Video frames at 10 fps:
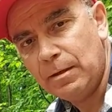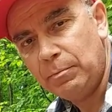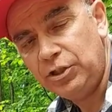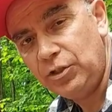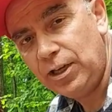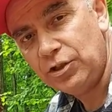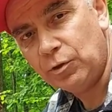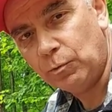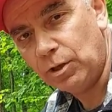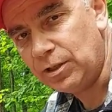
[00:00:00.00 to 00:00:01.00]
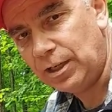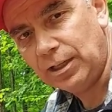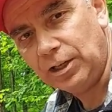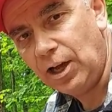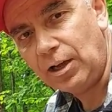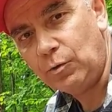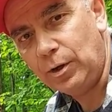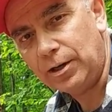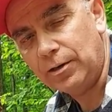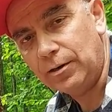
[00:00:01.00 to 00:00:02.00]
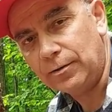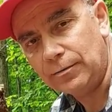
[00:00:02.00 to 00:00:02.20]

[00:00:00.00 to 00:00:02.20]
but you get your work done a lot quicker.